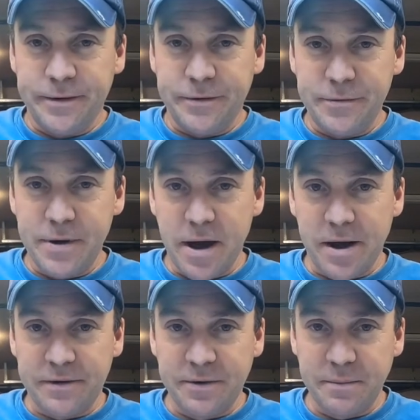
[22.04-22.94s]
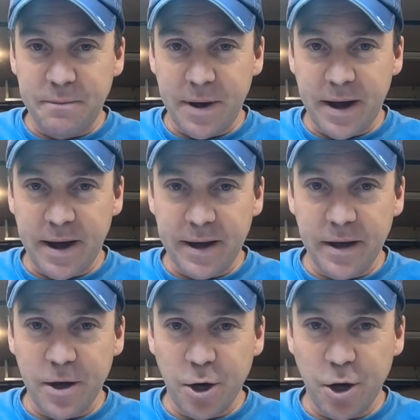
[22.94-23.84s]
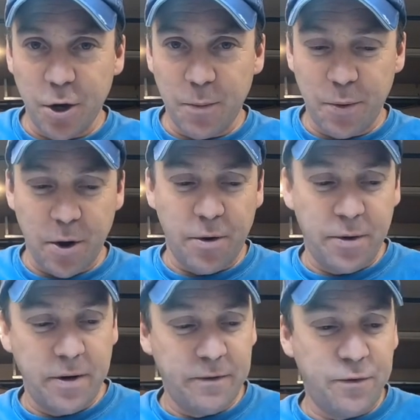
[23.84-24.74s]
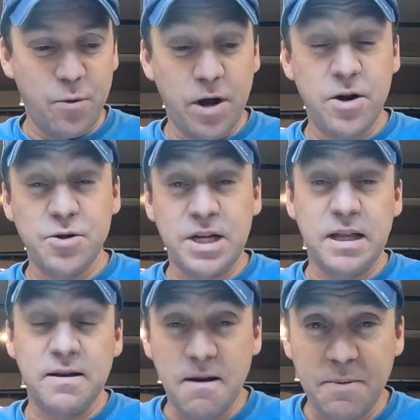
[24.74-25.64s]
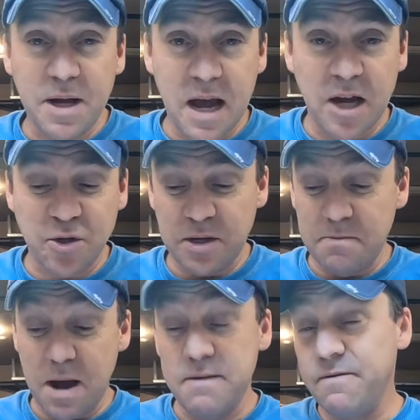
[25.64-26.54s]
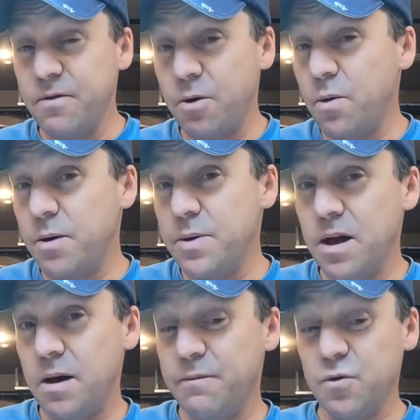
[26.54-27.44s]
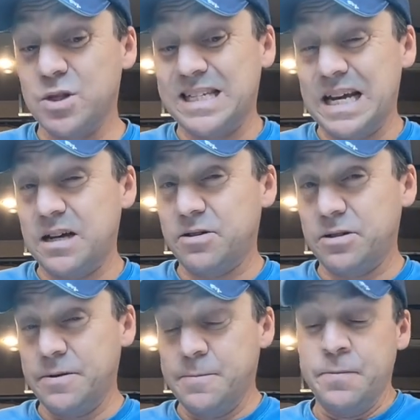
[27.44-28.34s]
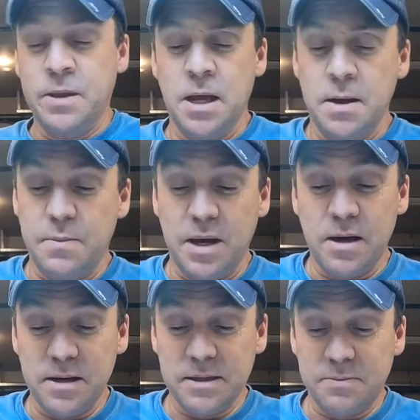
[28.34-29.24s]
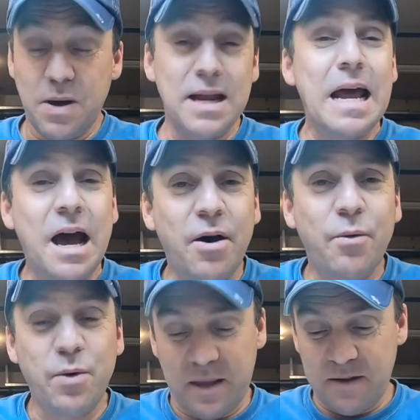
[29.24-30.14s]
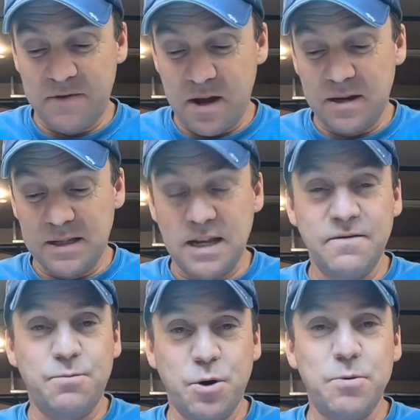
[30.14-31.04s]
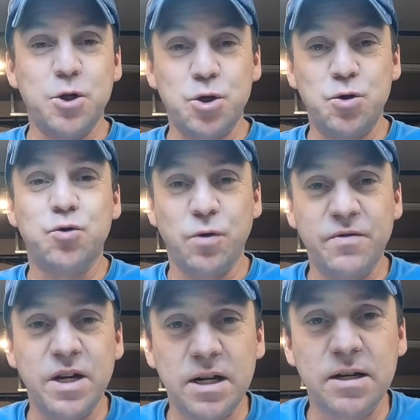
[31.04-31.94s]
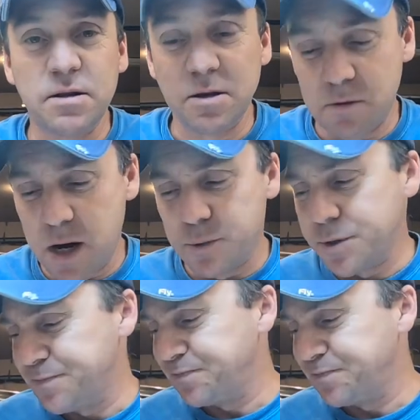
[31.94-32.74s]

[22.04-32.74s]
Do not buy a GoPro. From what I understand, the company actually might very well be up for sale because by now what they've done is they've pretty much driven it into the ground.